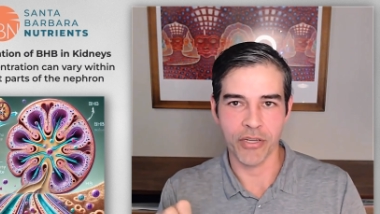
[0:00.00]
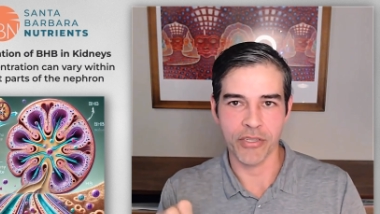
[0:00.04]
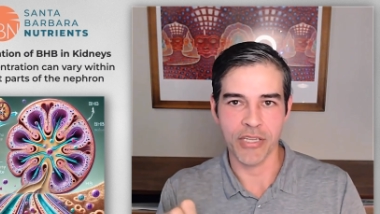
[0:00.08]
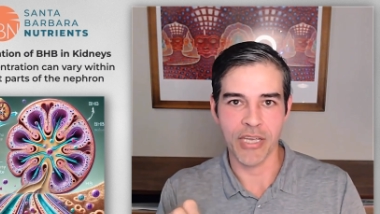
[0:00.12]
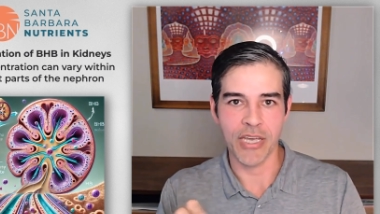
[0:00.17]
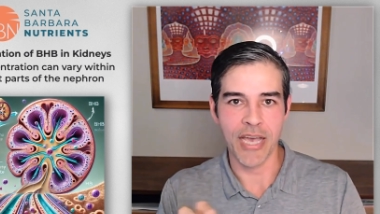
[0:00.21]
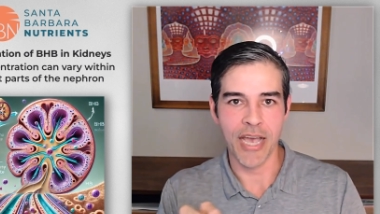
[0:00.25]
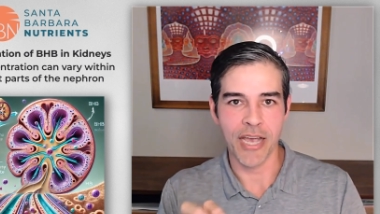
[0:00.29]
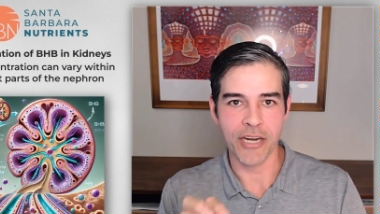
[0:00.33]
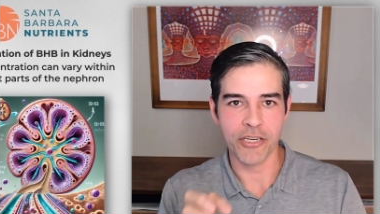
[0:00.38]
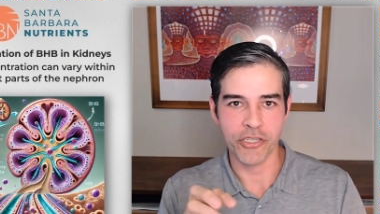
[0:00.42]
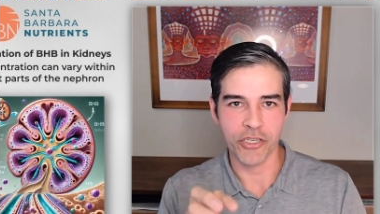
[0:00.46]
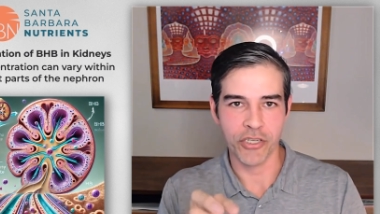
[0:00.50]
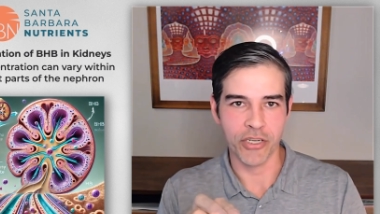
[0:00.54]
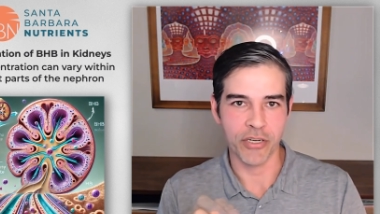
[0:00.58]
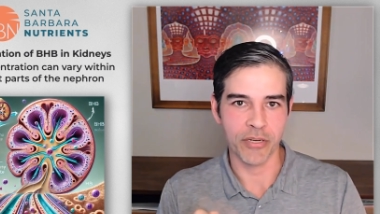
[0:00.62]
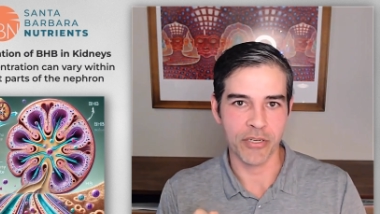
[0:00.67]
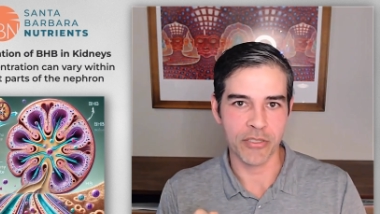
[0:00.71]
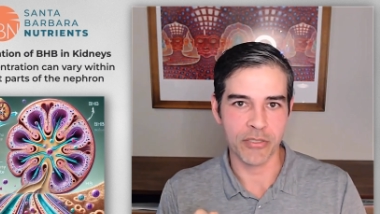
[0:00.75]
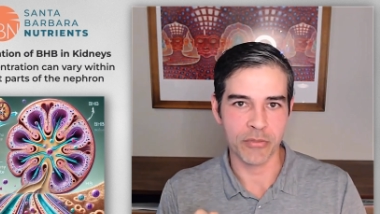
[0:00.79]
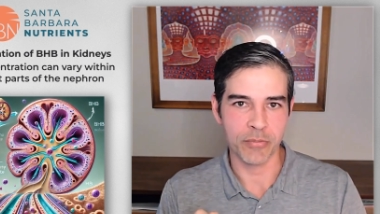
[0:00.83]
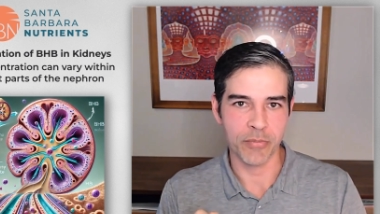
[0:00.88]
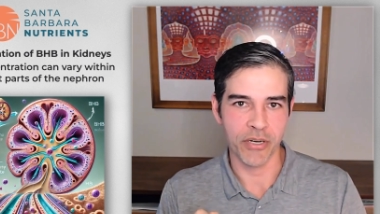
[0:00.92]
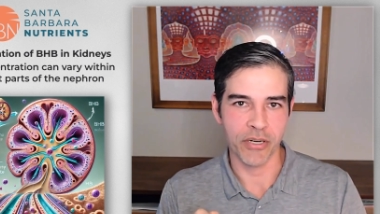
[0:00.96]
they actually they're
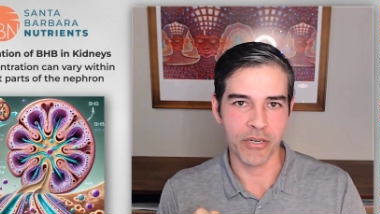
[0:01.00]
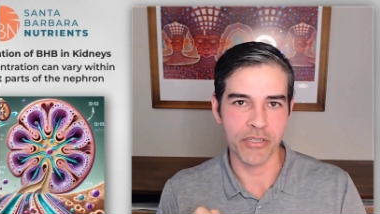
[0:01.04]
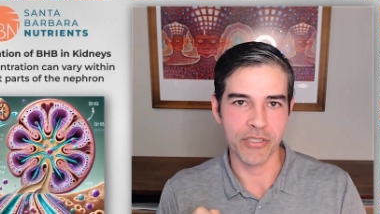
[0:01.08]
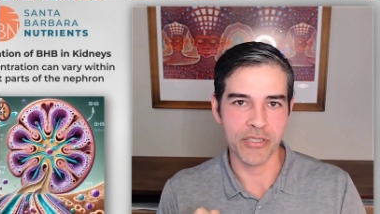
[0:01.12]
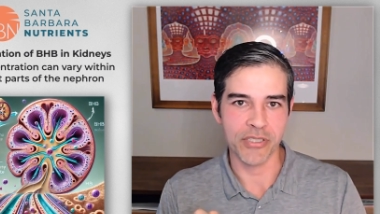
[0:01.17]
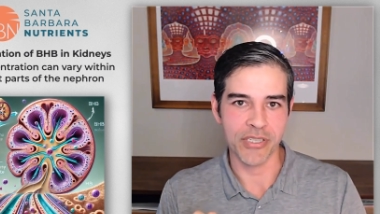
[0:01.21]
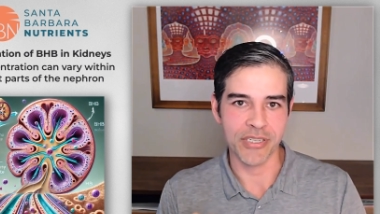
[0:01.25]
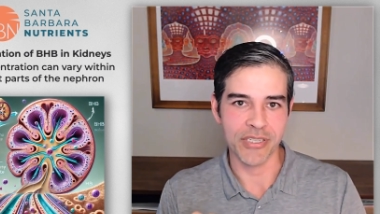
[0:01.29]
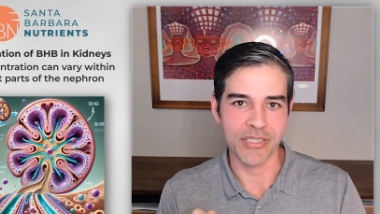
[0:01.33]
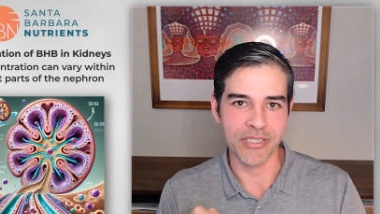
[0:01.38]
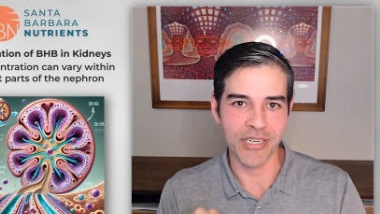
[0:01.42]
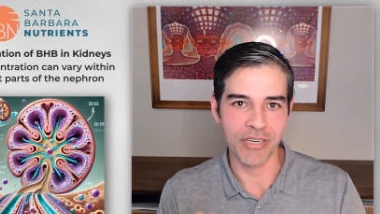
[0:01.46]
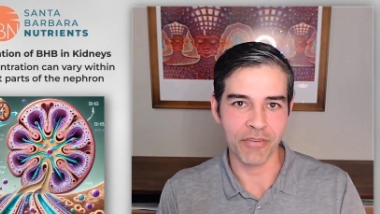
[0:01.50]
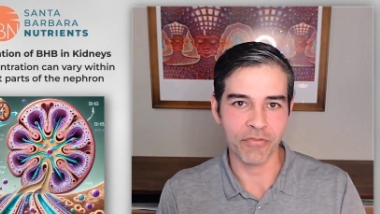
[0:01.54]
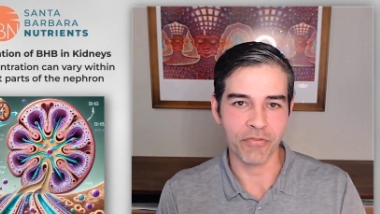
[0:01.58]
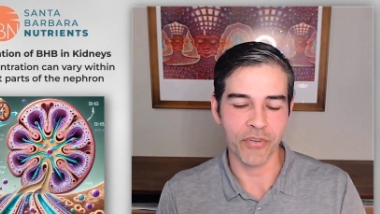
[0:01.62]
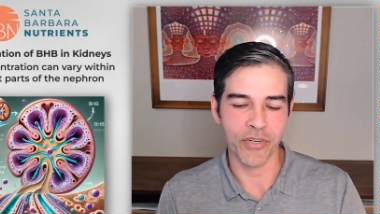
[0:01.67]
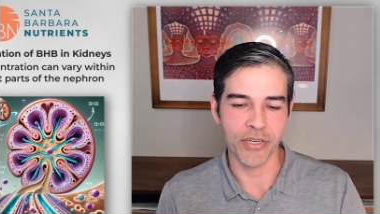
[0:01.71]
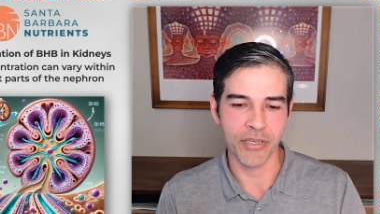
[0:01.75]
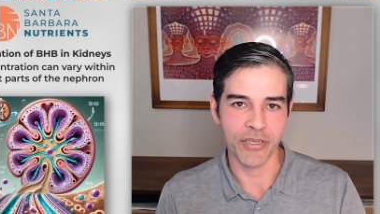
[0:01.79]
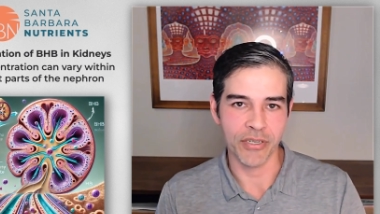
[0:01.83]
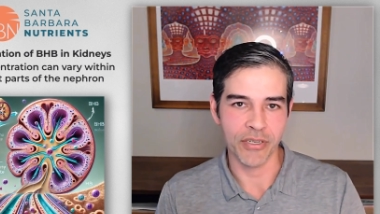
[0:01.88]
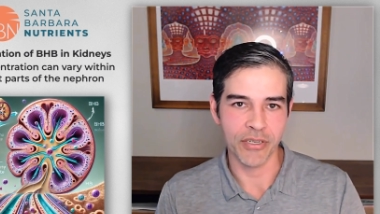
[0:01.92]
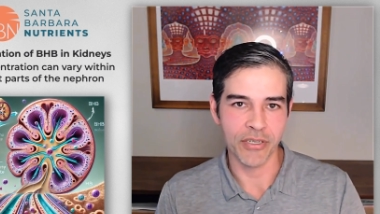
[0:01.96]
experiencing
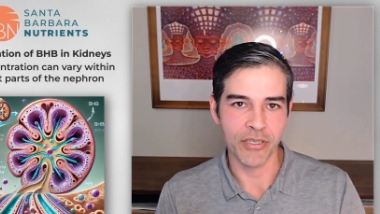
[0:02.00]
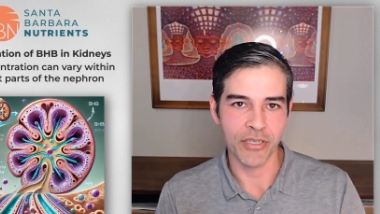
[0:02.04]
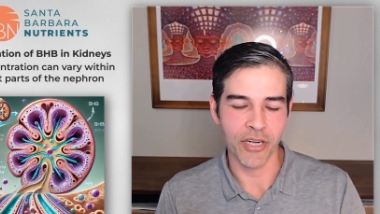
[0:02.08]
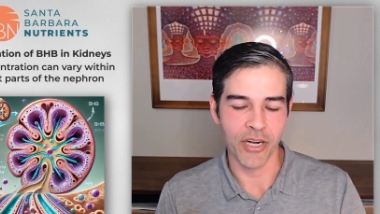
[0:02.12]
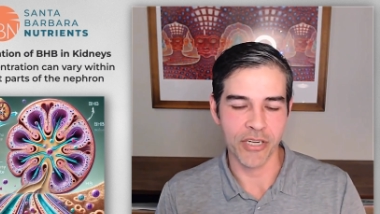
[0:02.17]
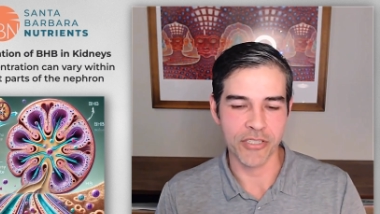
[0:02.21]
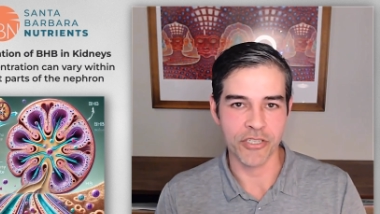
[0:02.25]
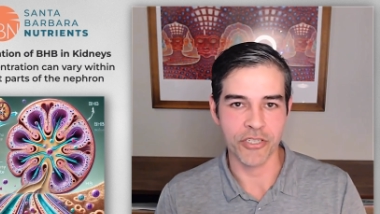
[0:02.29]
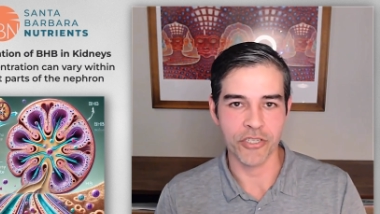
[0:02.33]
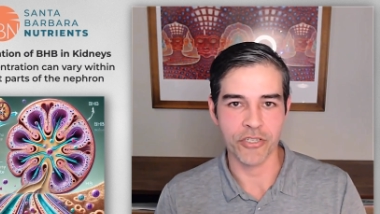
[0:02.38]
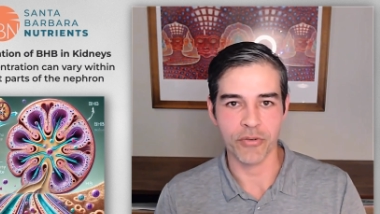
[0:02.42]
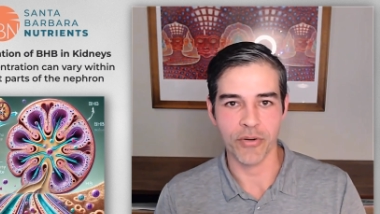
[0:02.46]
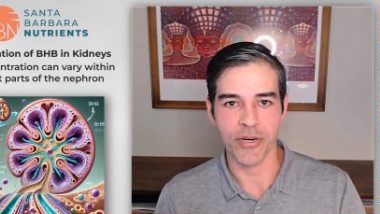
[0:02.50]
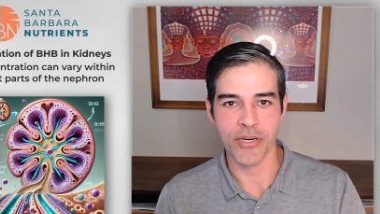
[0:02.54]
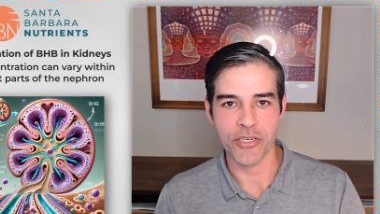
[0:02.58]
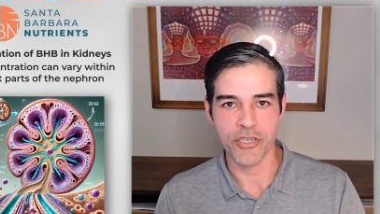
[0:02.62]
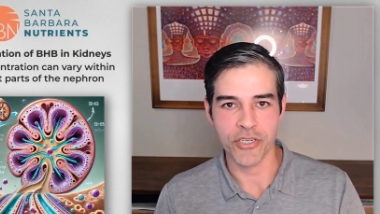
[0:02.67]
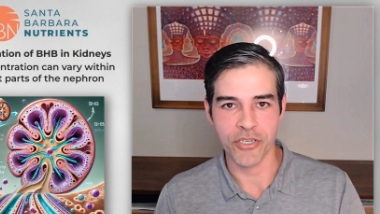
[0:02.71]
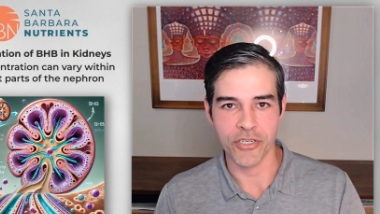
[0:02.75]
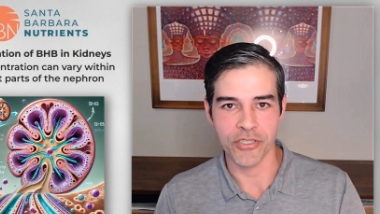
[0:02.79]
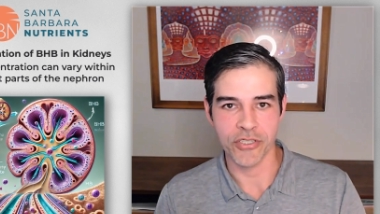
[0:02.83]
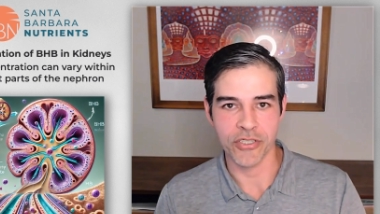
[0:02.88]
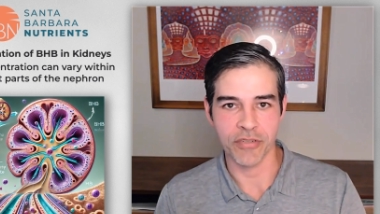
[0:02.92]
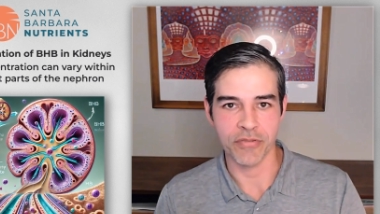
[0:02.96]
different
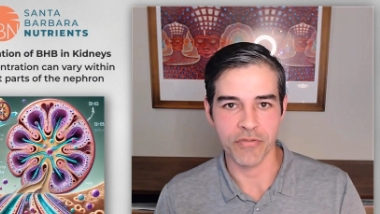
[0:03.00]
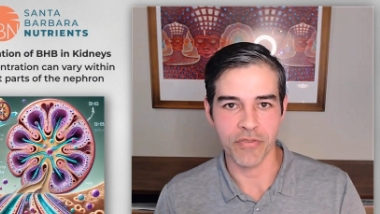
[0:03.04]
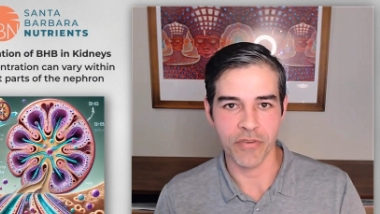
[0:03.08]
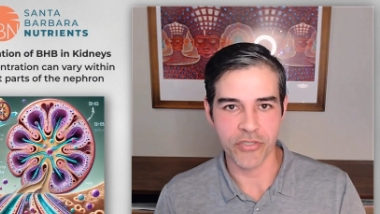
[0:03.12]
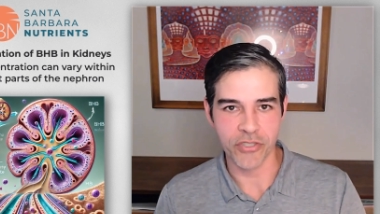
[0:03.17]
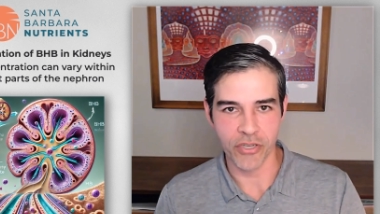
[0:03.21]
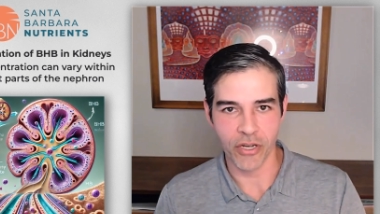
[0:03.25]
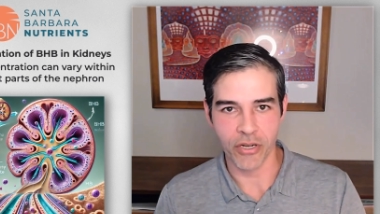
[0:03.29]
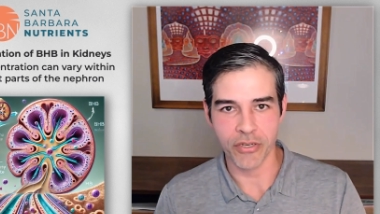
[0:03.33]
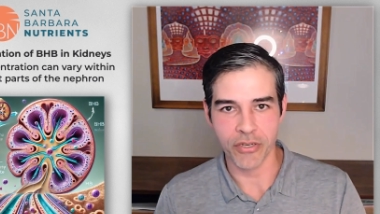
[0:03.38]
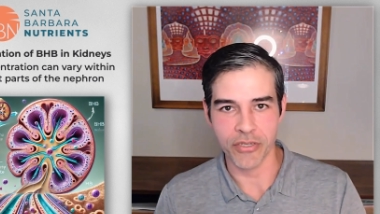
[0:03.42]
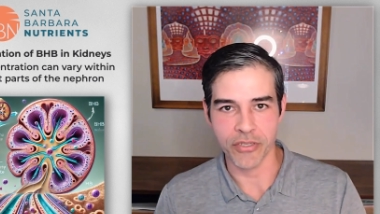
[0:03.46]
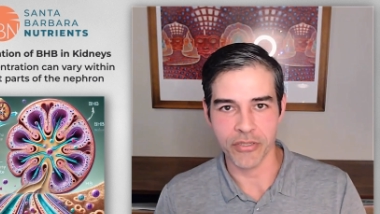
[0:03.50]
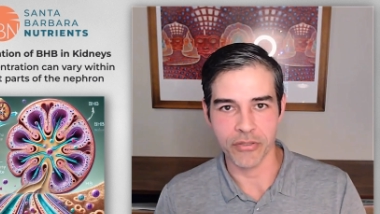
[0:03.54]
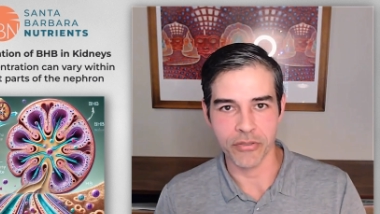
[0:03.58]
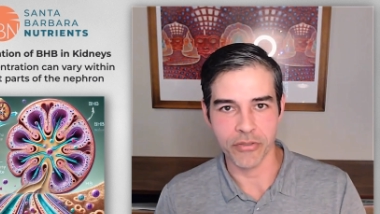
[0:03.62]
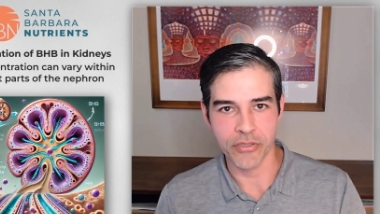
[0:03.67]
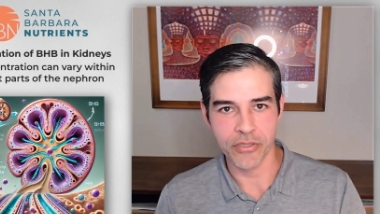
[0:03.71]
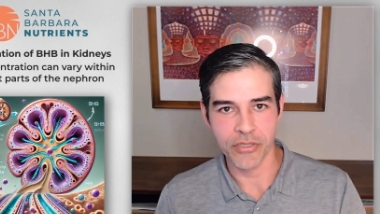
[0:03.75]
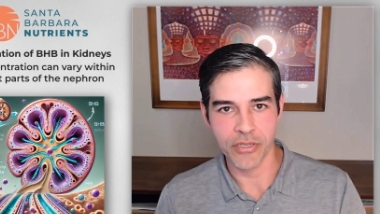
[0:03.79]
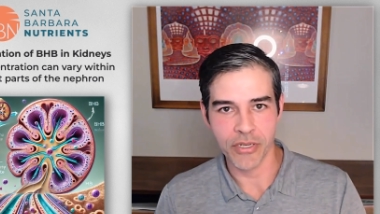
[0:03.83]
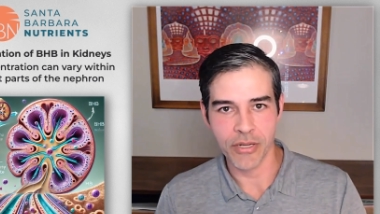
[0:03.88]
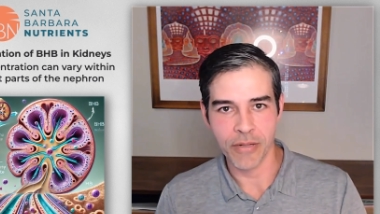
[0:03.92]
concentrations of solutes.